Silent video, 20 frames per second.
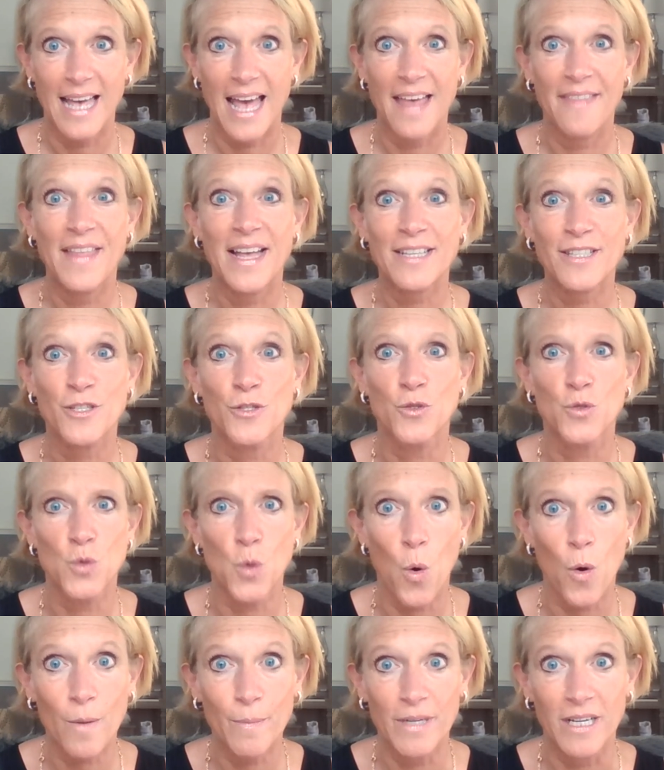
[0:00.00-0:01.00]
And that's
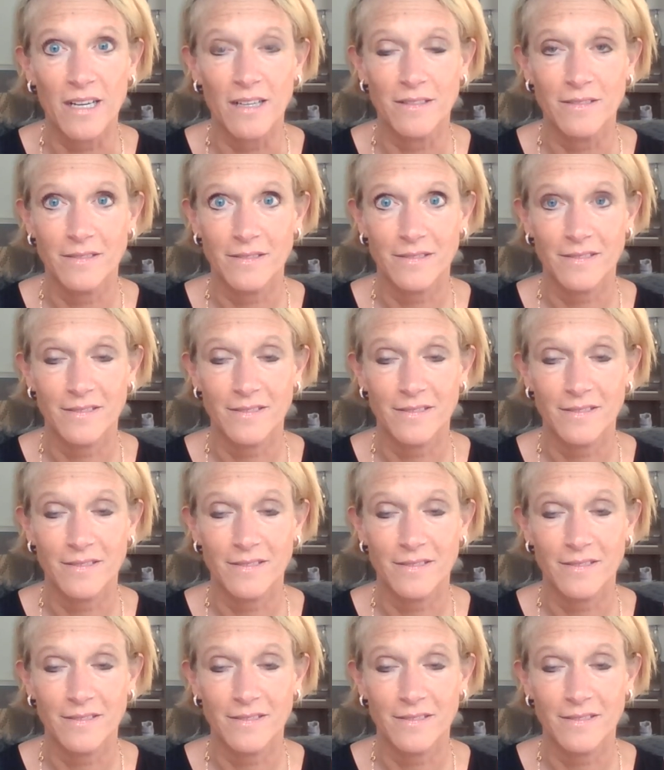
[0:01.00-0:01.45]
normal.